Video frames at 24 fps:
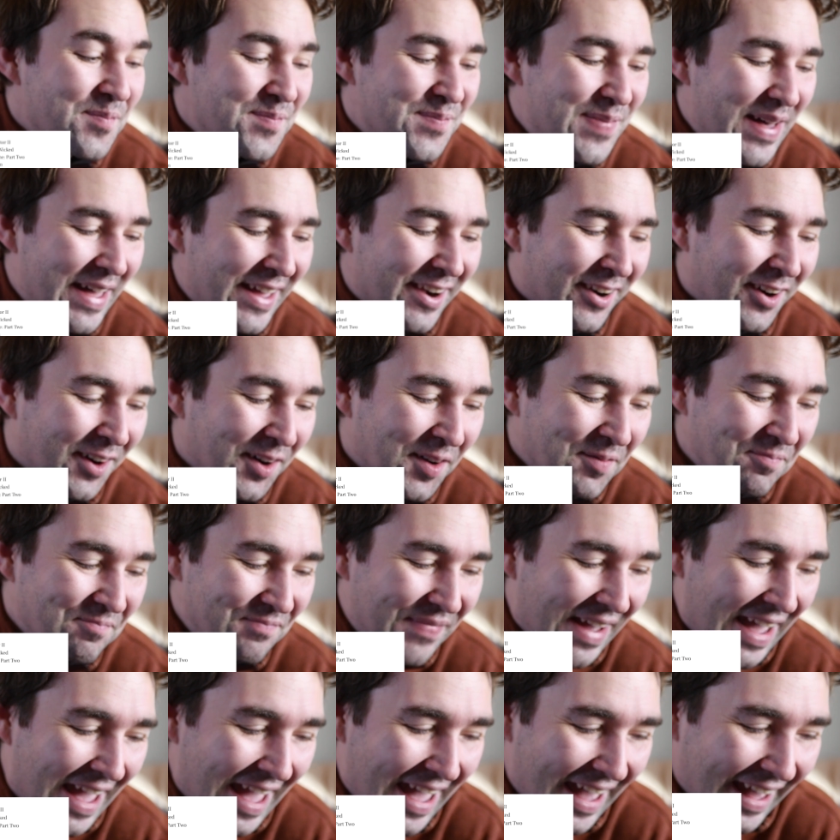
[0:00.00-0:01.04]
Better
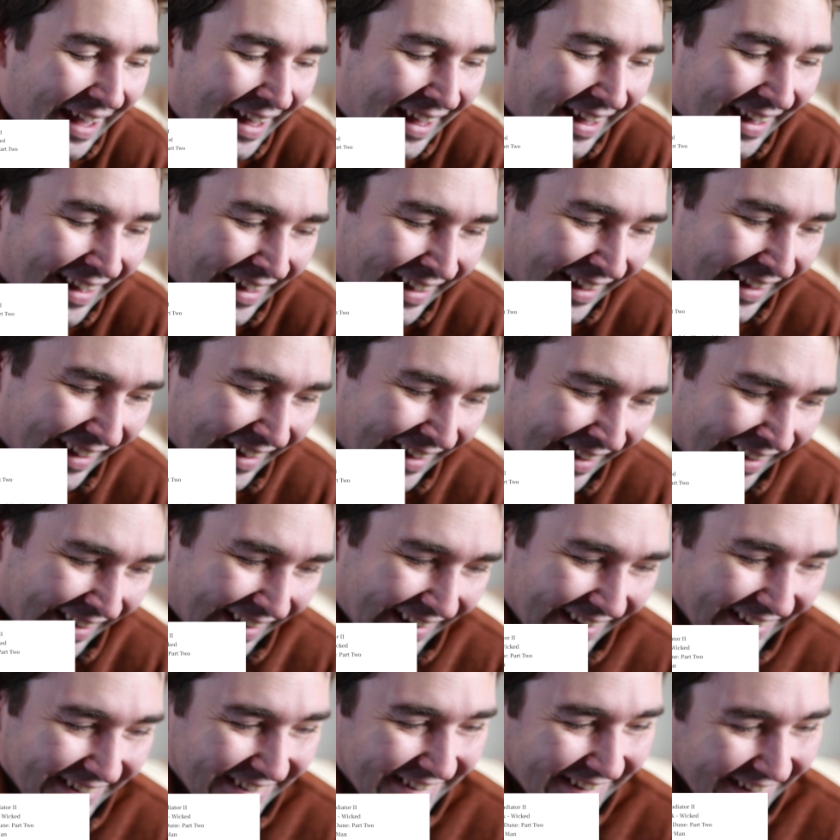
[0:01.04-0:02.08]

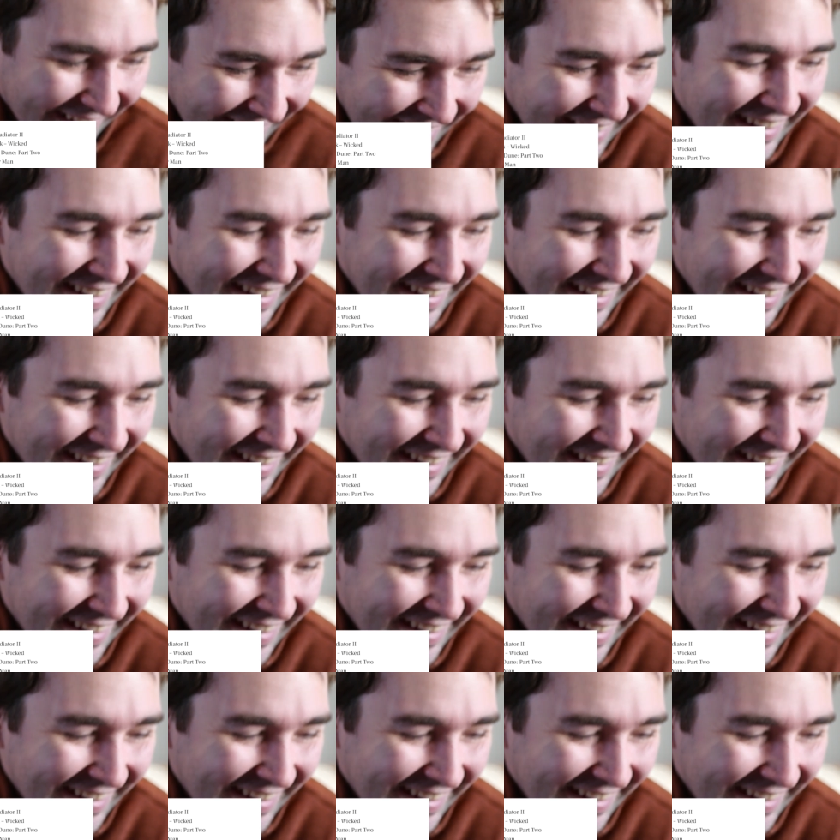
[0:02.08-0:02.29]
Man,